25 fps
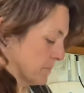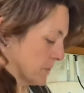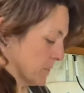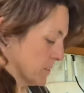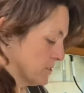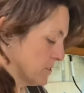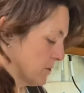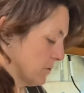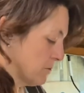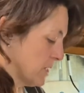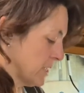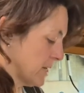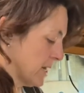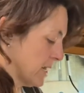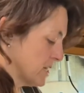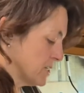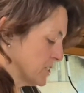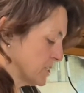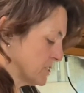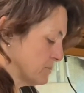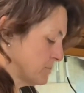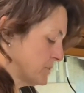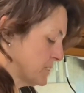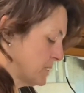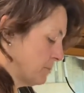So then I
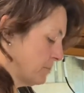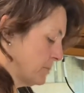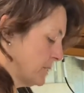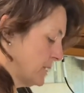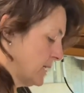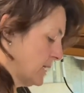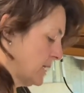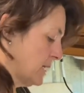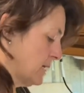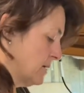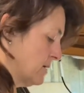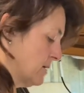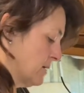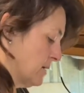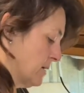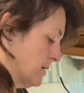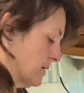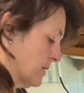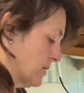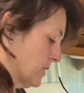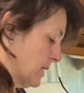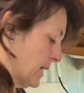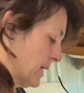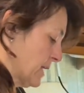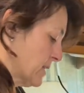just simply
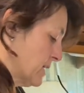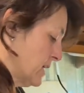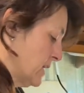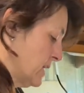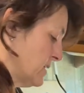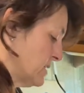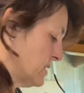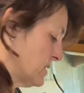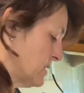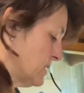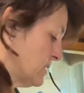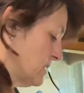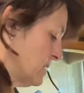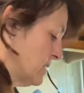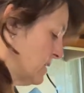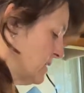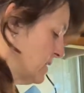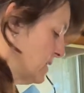go like this,